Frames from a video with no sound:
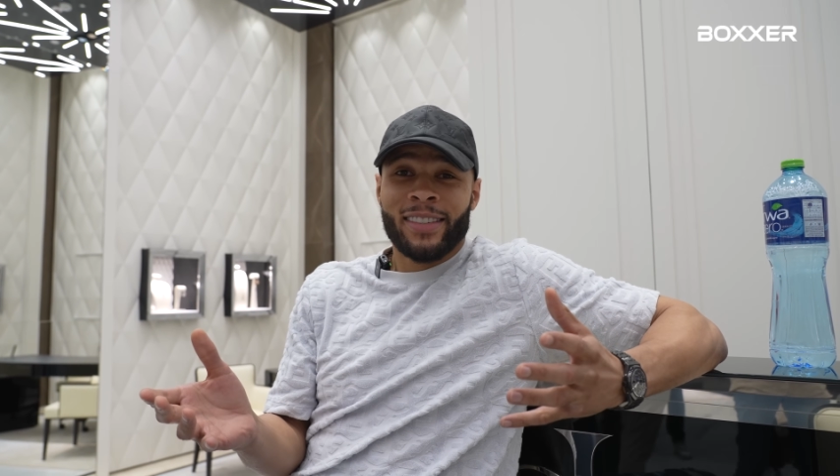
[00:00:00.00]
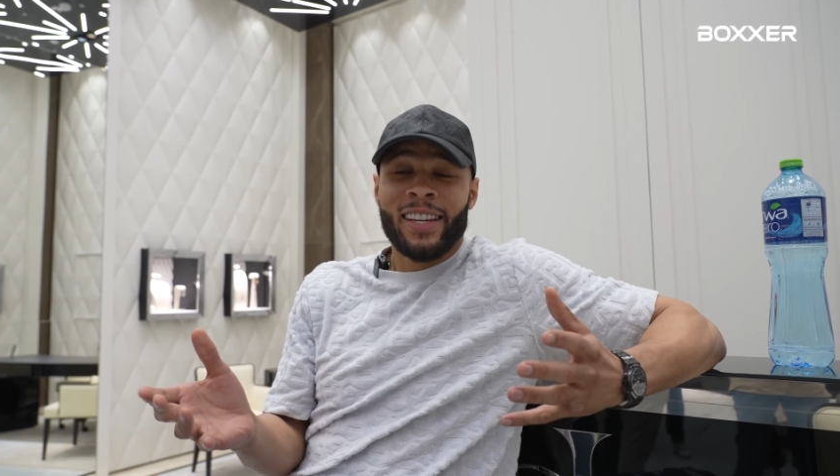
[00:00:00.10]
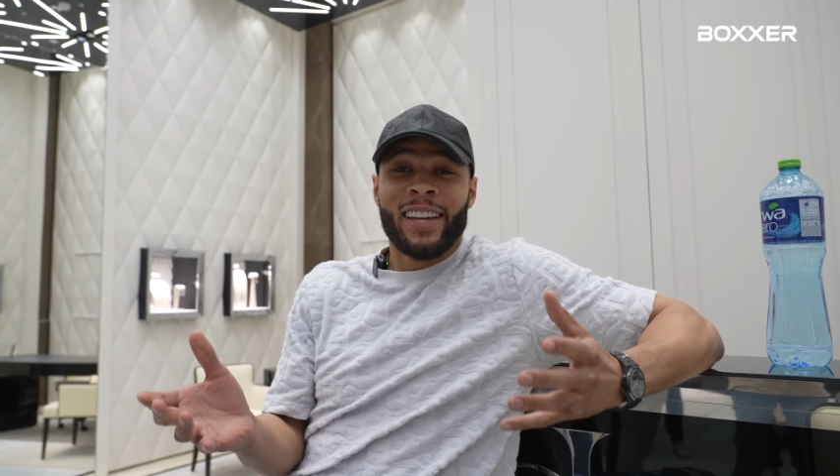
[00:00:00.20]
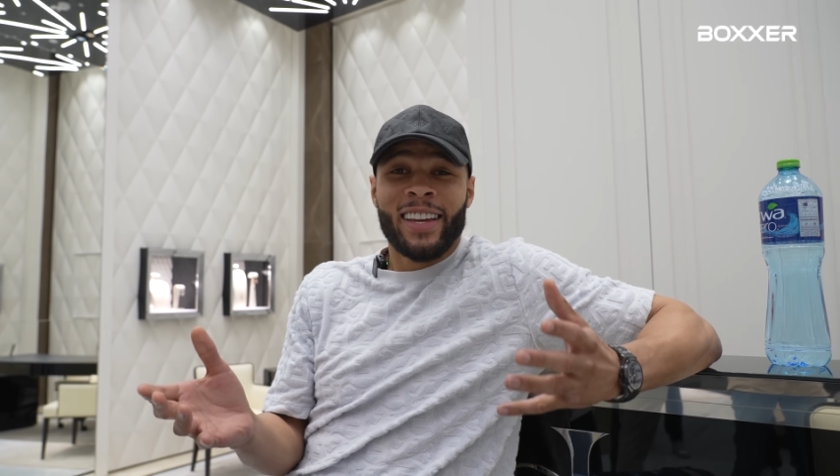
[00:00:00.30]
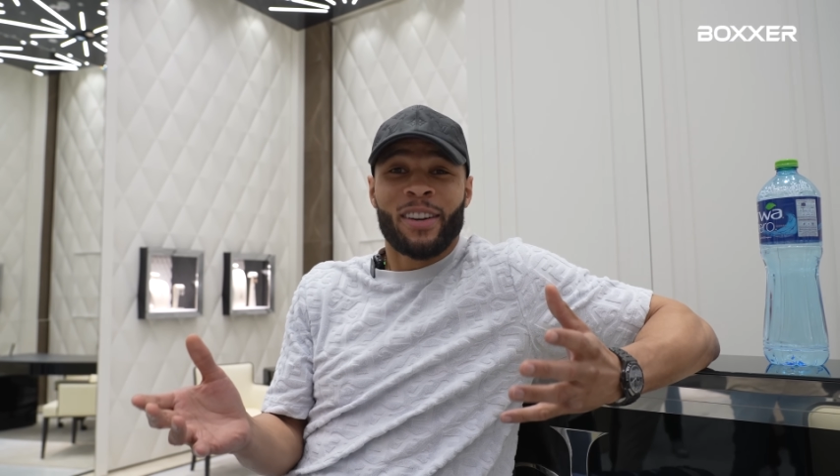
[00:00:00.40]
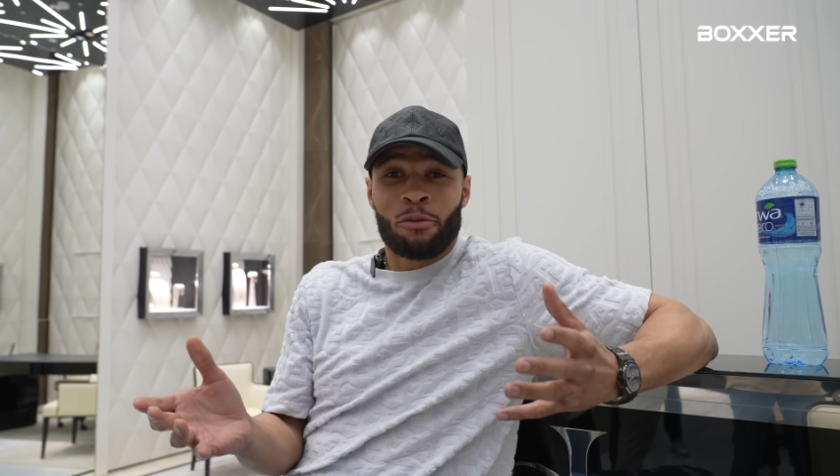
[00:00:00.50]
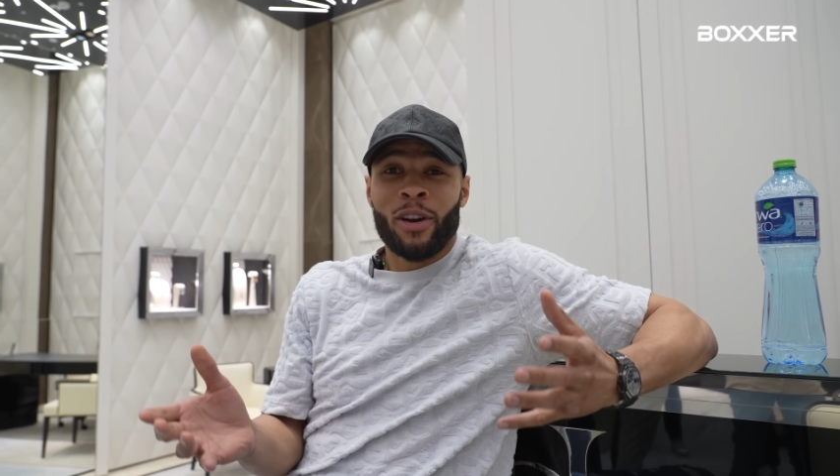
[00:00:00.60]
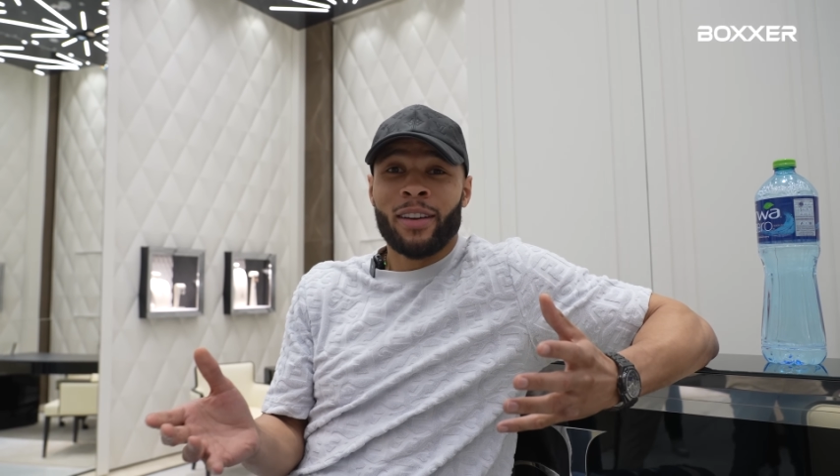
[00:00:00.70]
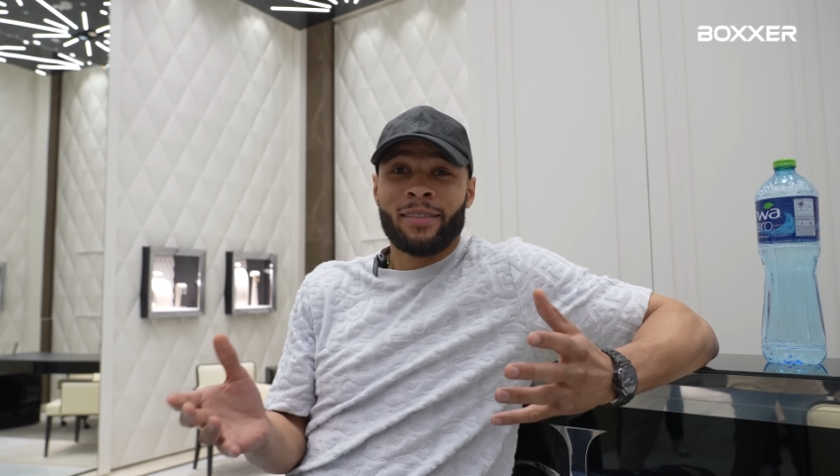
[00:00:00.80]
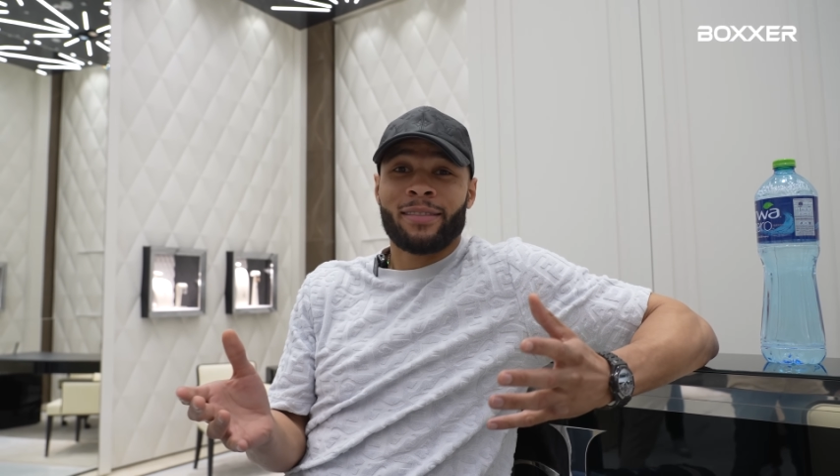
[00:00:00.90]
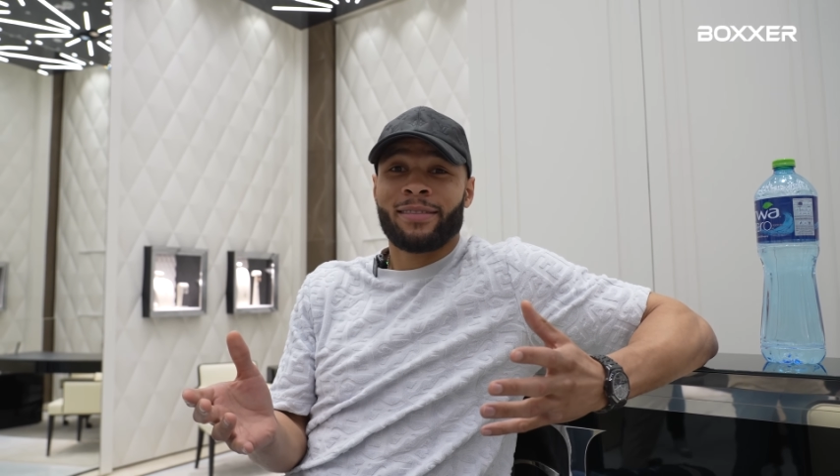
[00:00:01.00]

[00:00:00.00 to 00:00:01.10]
take it and run,